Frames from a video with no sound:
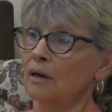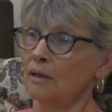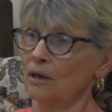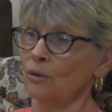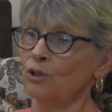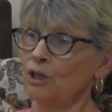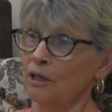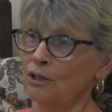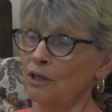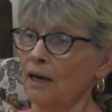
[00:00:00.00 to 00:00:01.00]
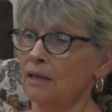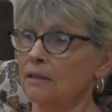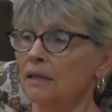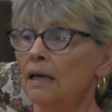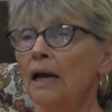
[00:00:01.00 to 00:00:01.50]
you know, chitty
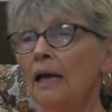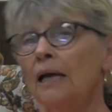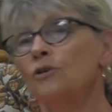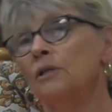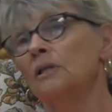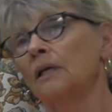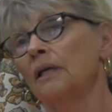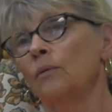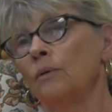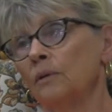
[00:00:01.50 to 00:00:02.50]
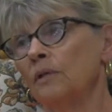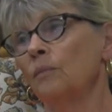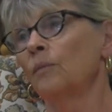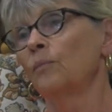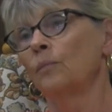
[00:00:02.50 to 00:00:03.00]
chats. And interesting, they would,
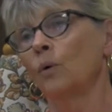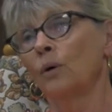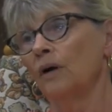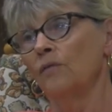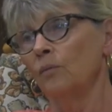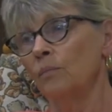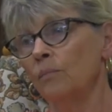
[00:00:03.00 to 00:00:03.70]
some of them were never